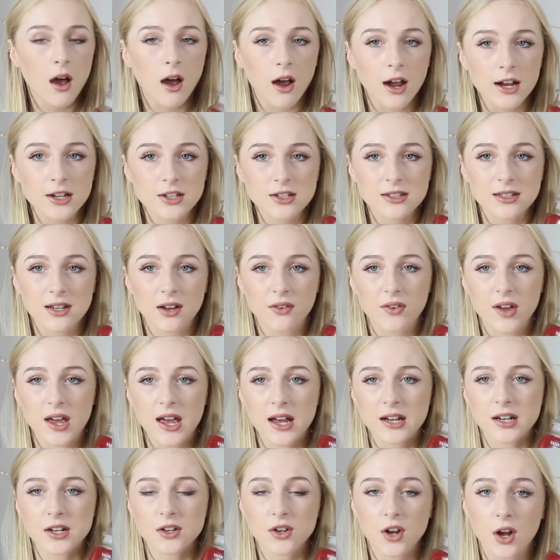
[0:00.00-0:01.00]
I just love it,
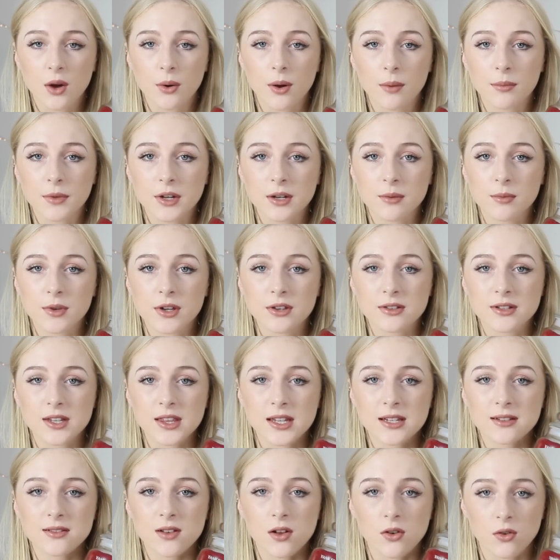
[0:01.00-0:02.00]
and I know I'm going to be
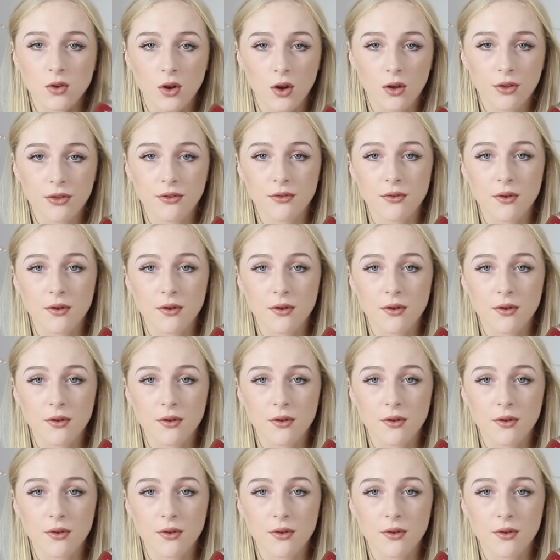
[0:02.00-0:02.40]
using this a lot